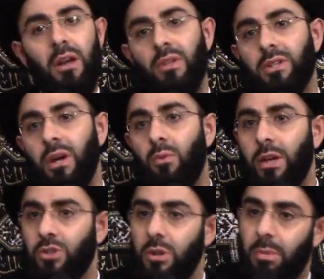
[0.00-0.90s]
That's not
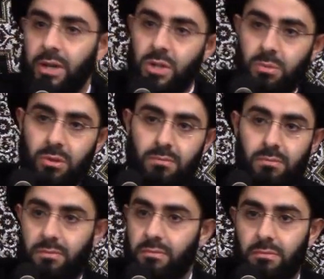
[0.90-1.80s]
rationally possible.
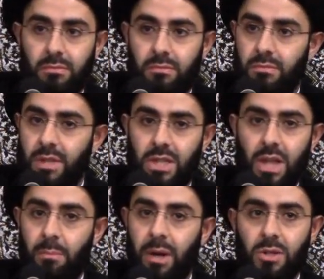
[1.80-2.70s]
That's
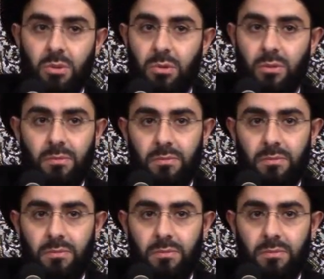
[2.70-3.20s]
not possible.